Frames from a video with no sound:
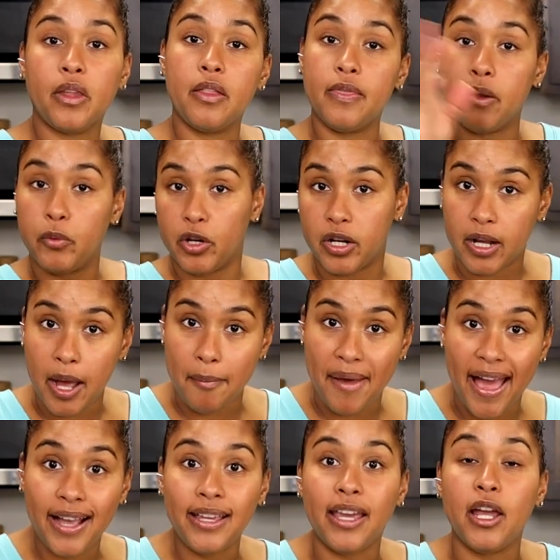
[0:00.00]
then we're gonna come
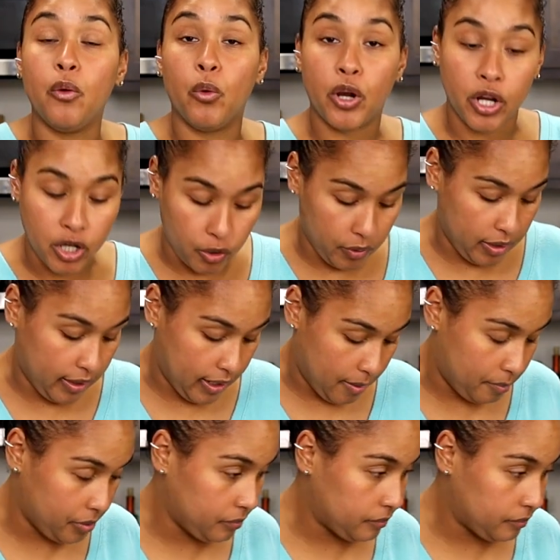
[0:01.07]
back and we're gonna grill it up.